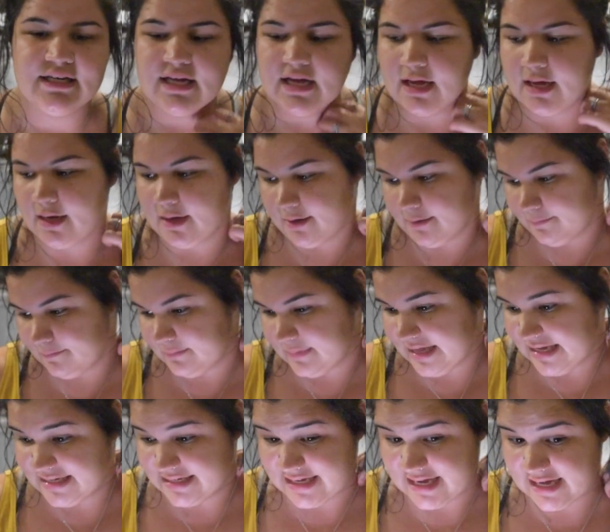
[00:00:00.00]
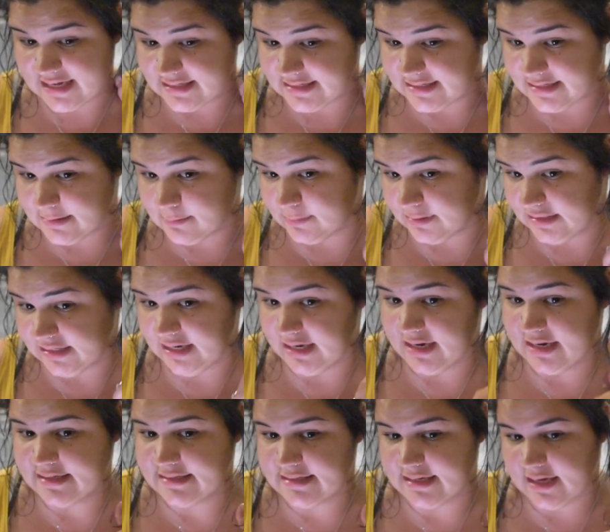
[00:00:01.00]
As many
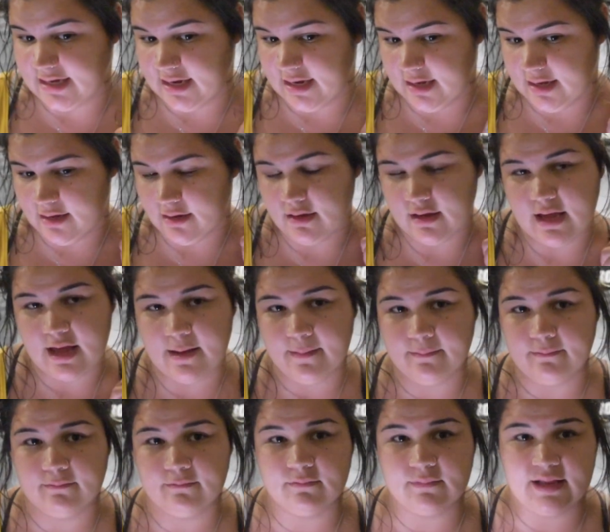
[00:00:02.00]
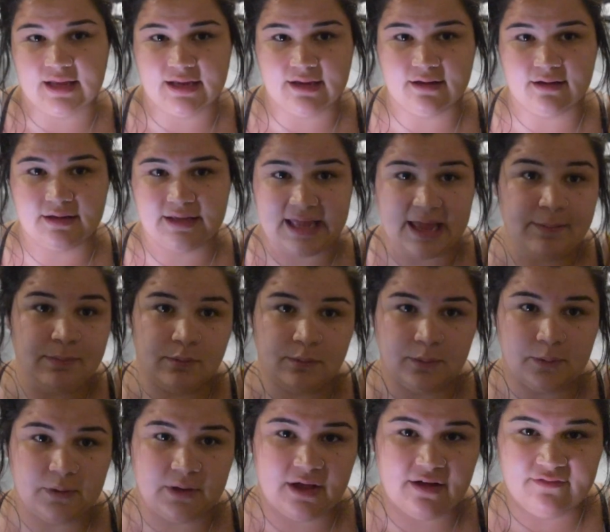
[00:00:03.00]
as I am like
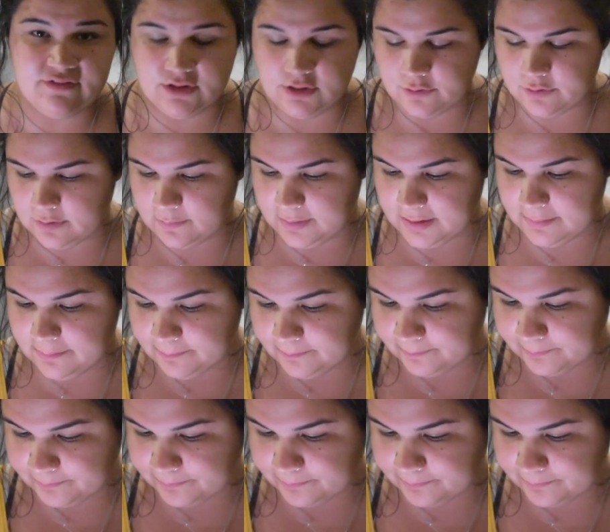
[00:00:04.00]
capable of, you know what I mean?